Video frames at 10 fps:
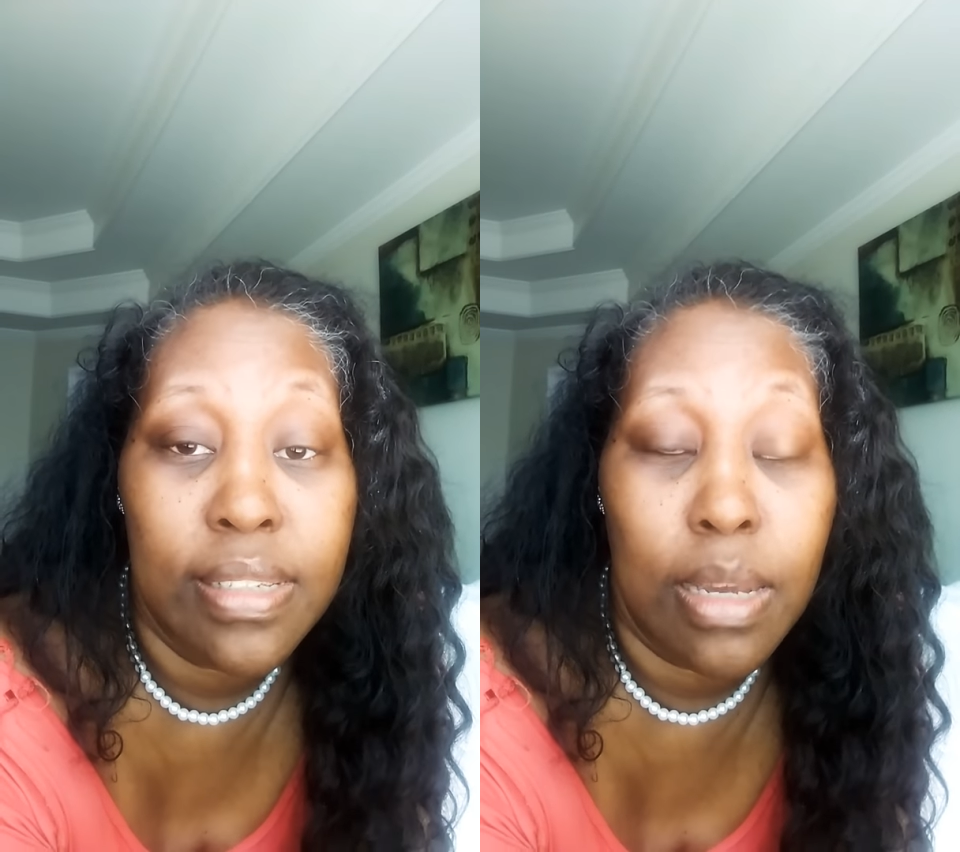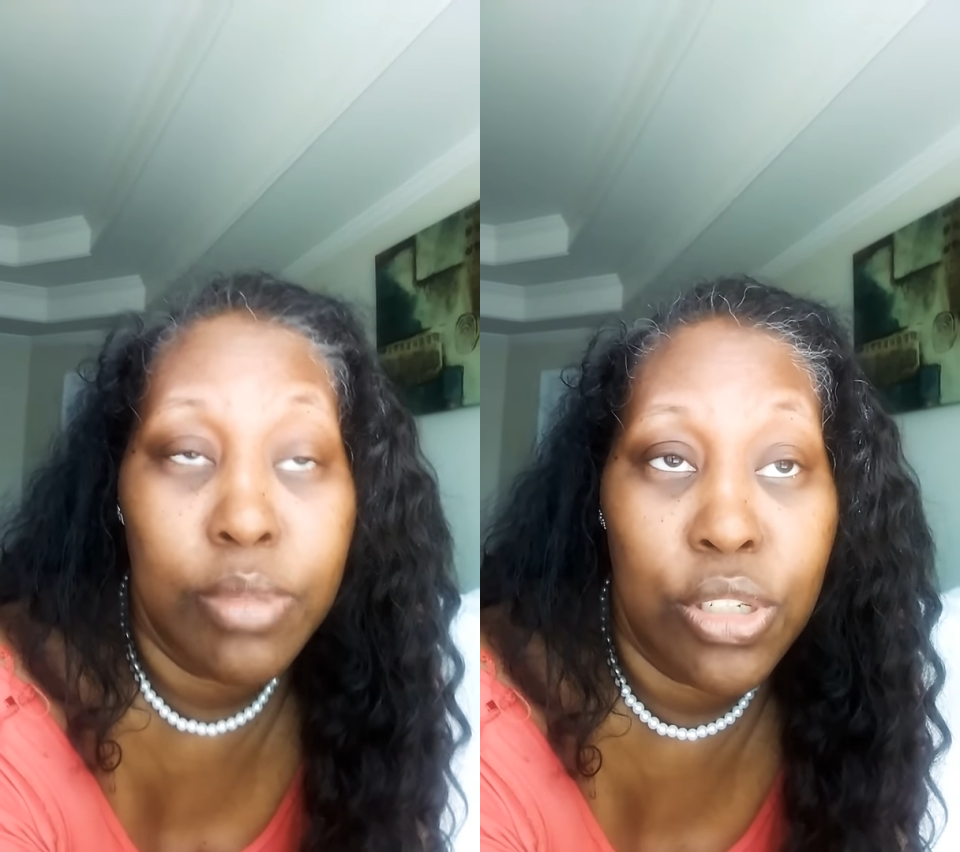
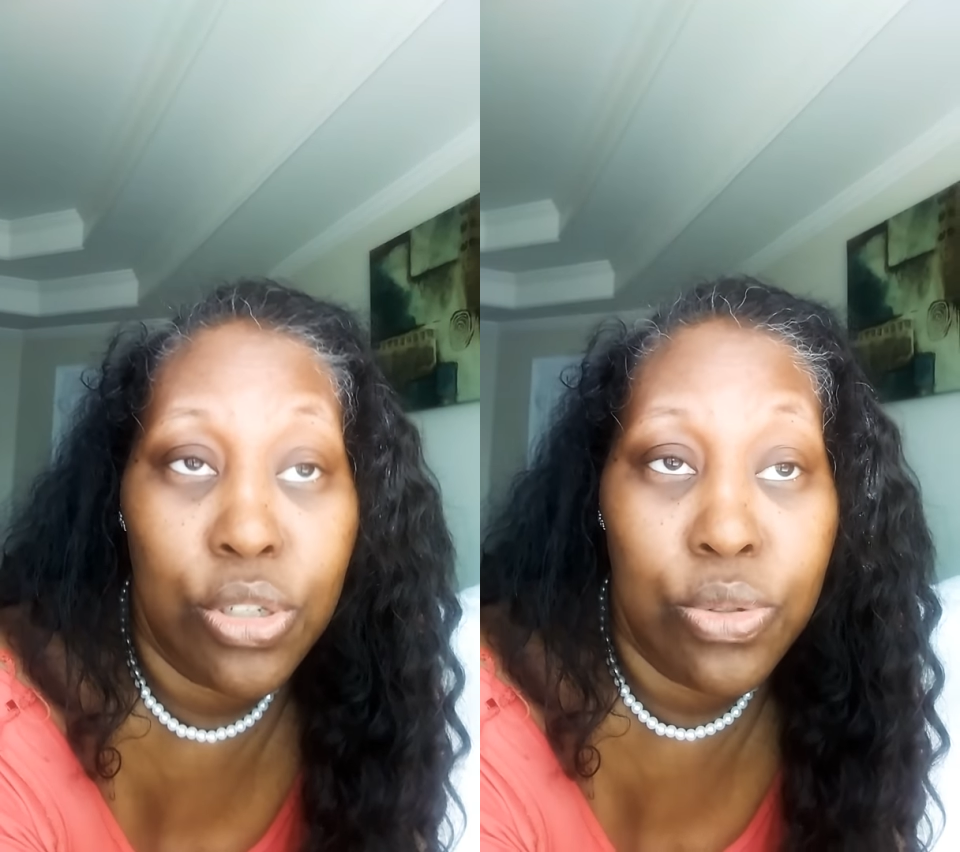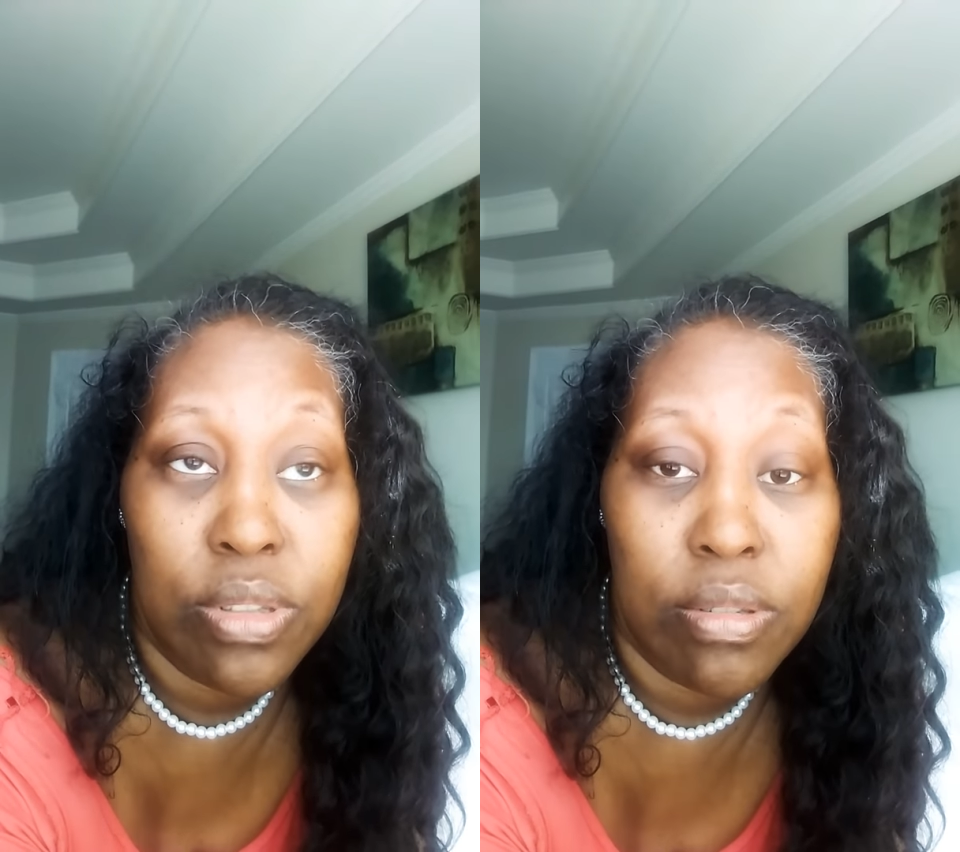some
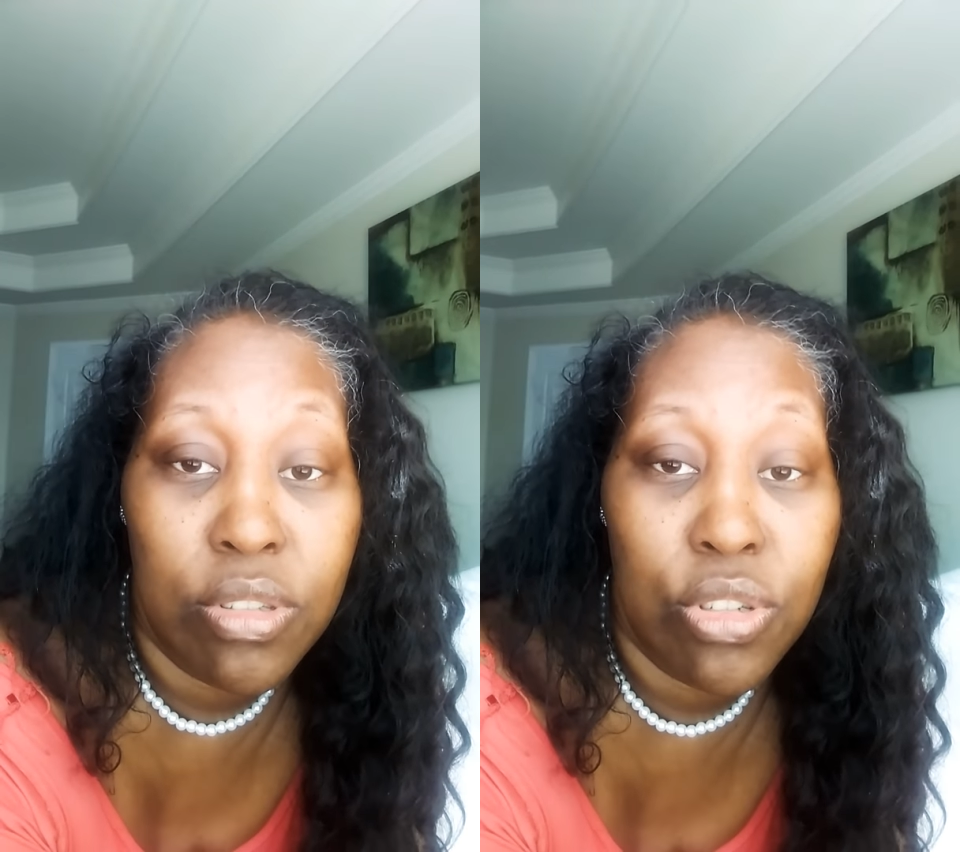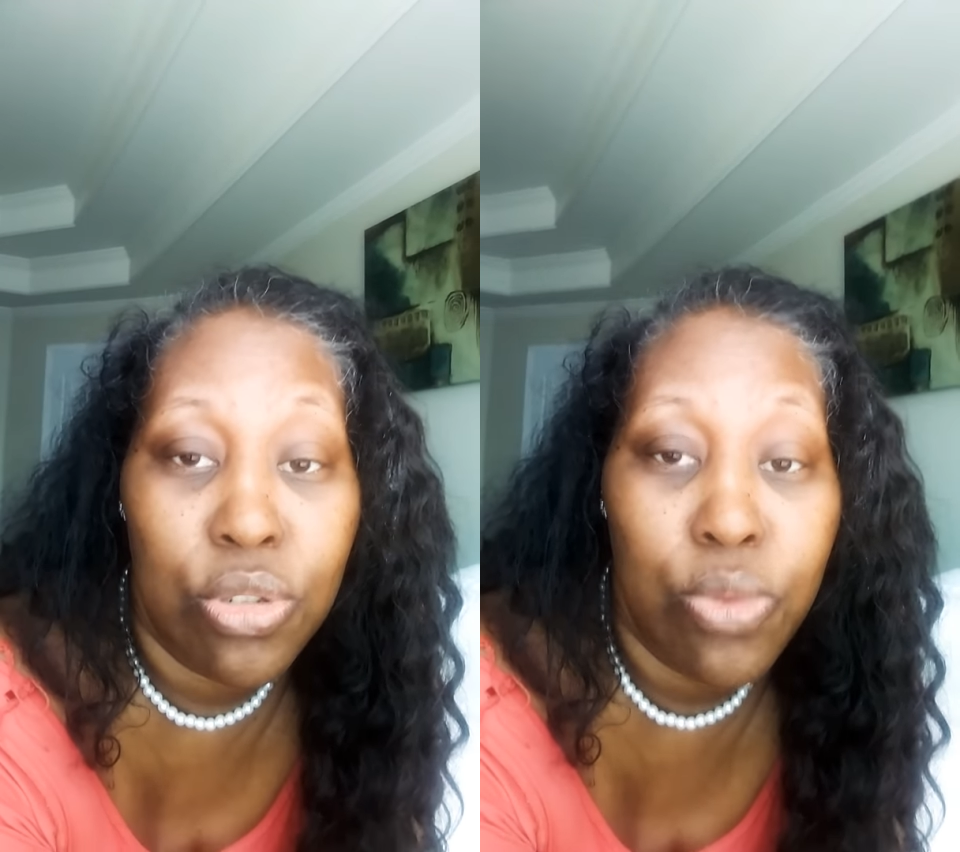
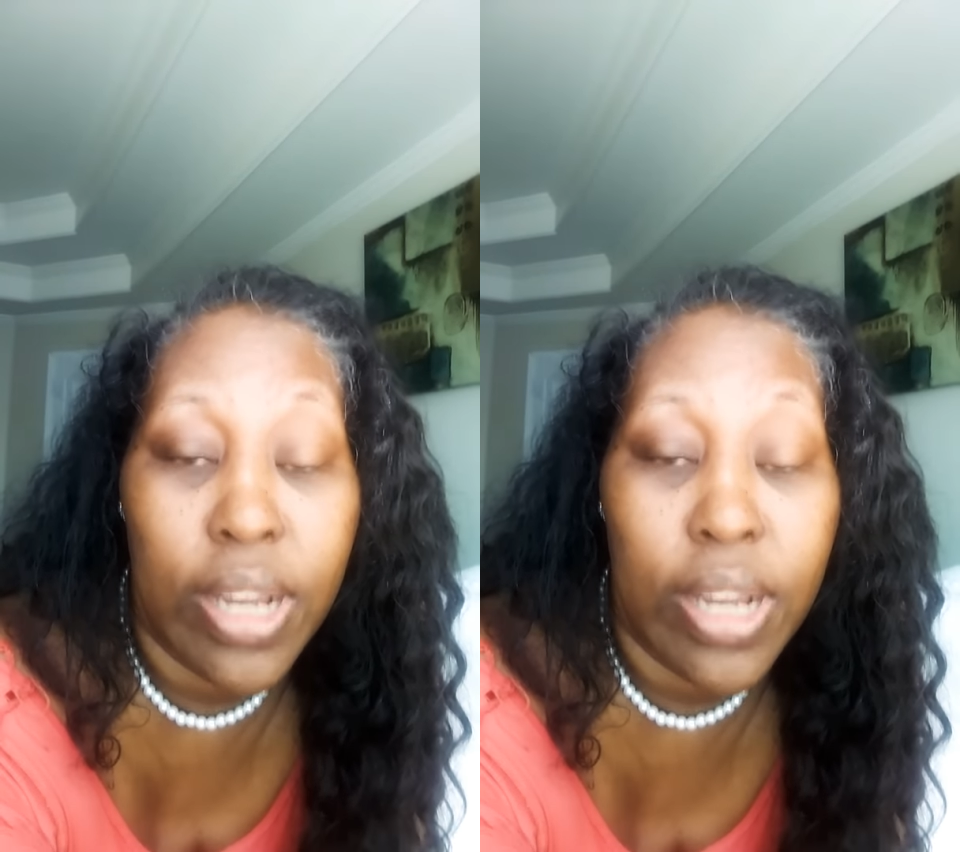to